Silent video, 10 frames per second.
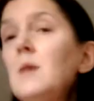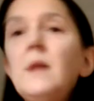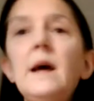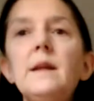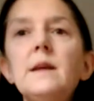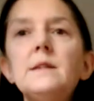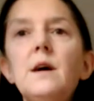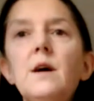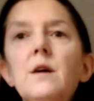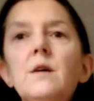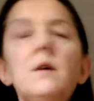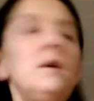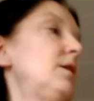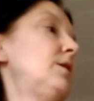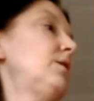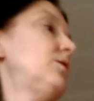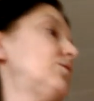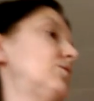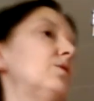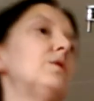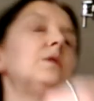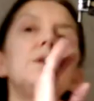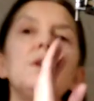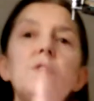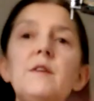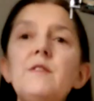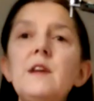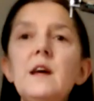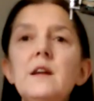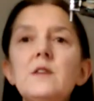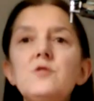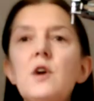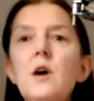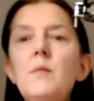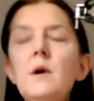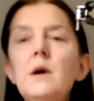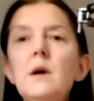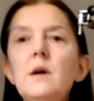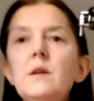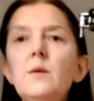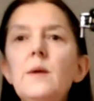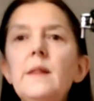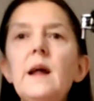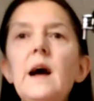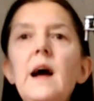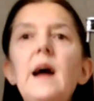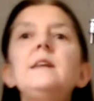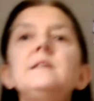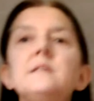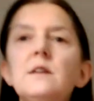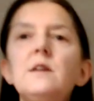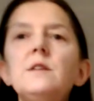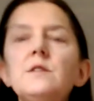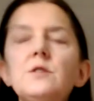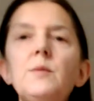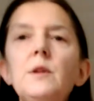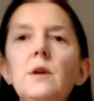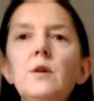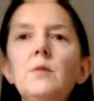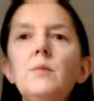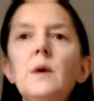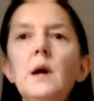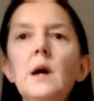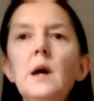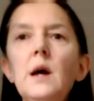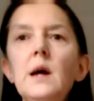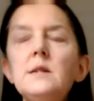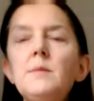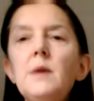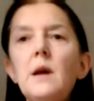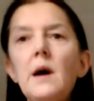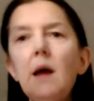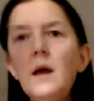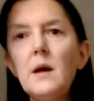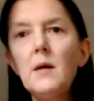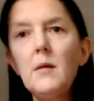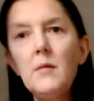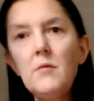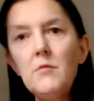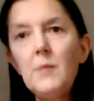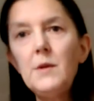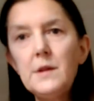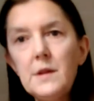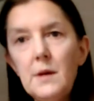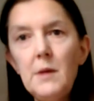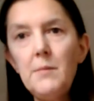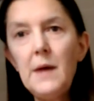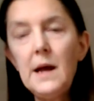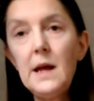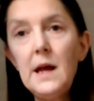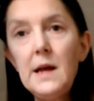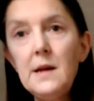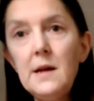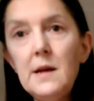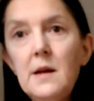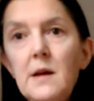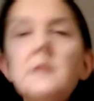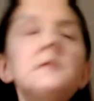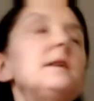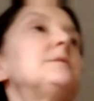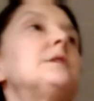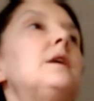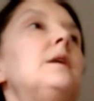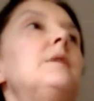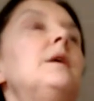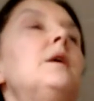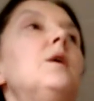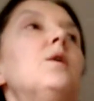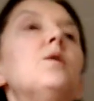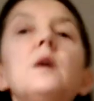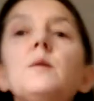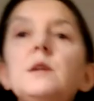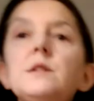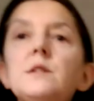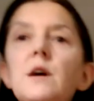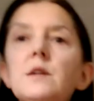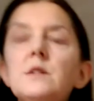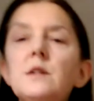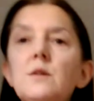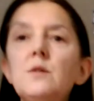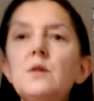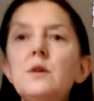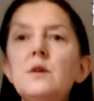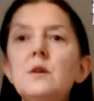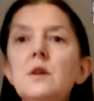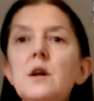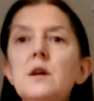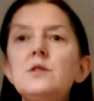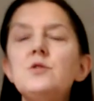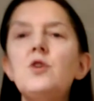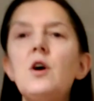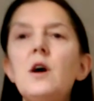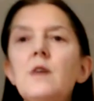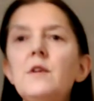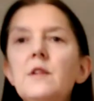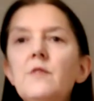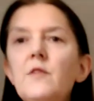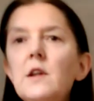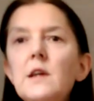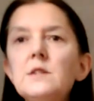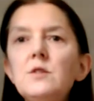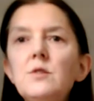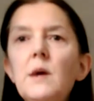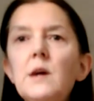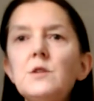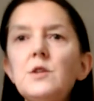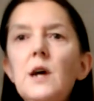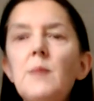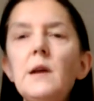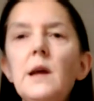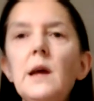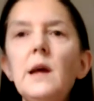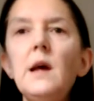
playing the guitar or even hitting a drum, doing that and starting and stopping the loop is a bit like rubbing your tummy and patting your head at the same time, or like when you start to learn to drive, you feel there's too much happening.